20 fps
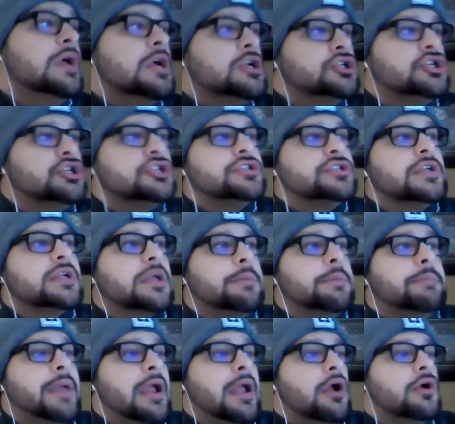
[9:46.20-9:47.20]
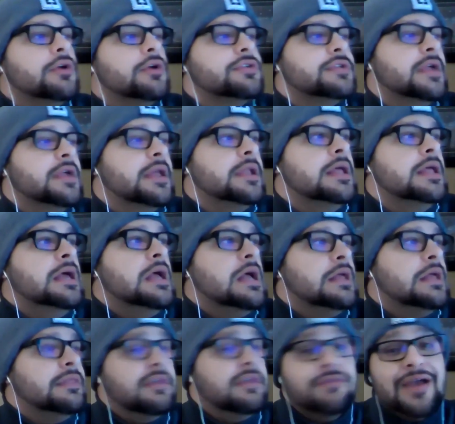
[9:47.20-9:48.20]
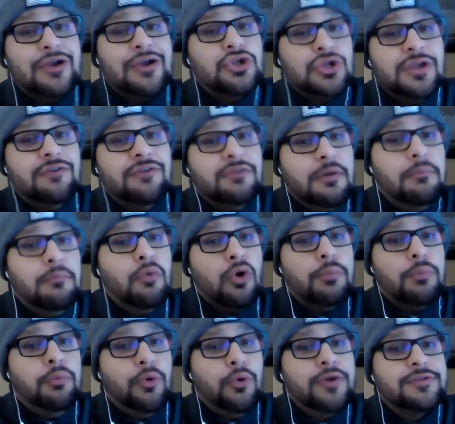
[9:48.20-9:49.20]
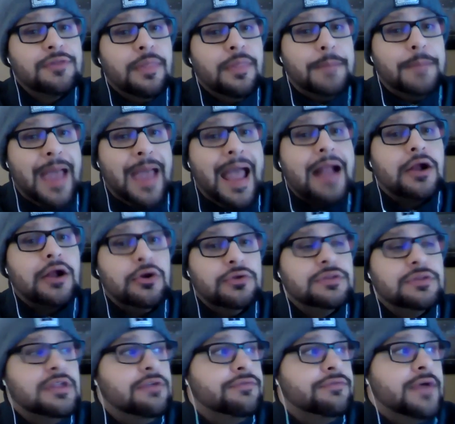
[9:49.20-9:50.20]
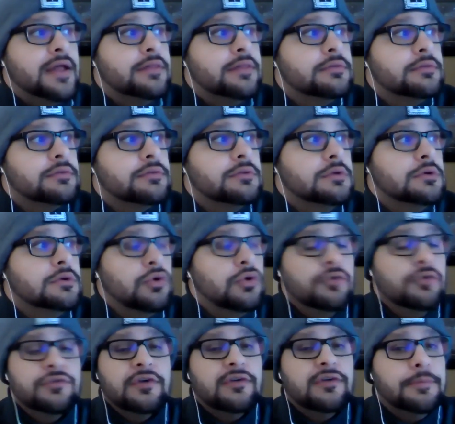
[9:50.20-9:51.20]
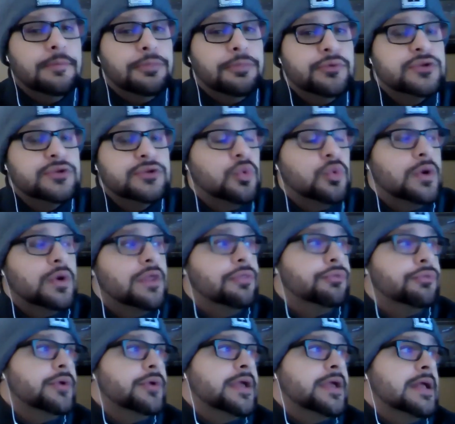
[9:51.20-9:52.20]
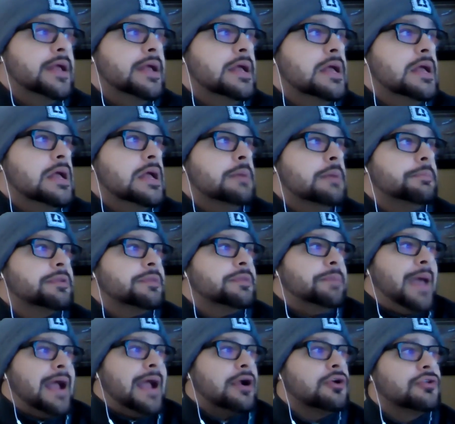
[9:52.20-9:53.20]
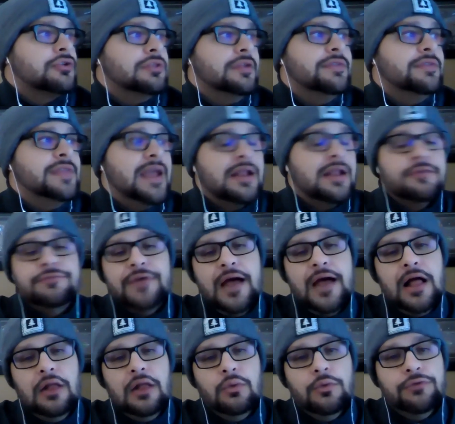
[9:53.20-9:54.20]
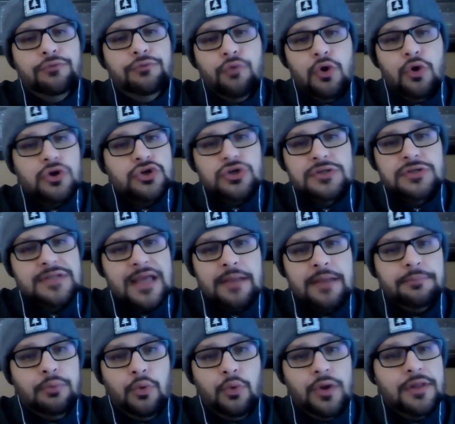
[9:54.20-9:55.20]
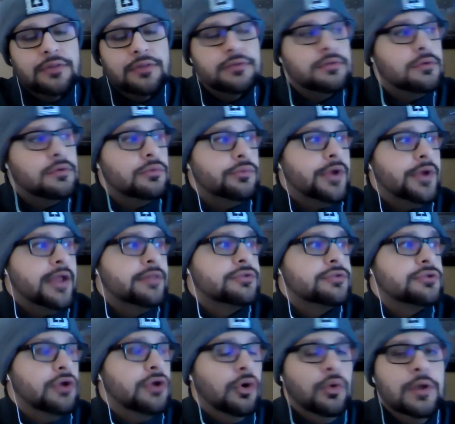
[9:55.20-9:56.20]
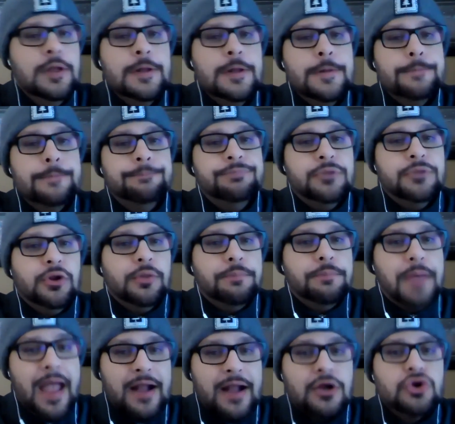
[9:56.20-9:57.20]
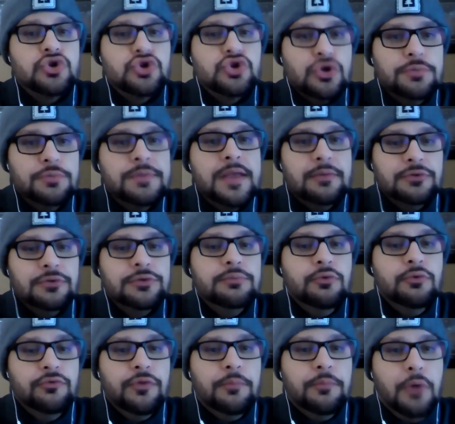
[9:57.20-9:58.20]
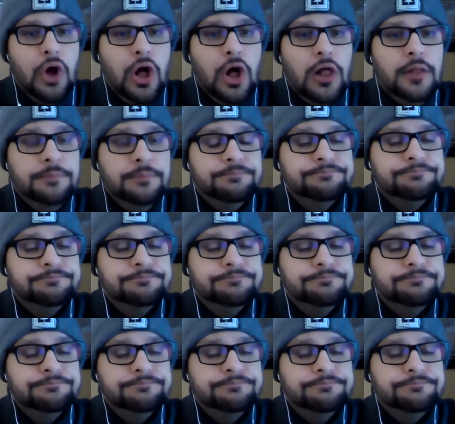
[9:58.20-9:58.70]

Just in comparison, they've actually given up more points than the Packers defense, who have given up 323. But the Packers lead the NFL with 410 points, right? So, the Packers should be able to move the ball.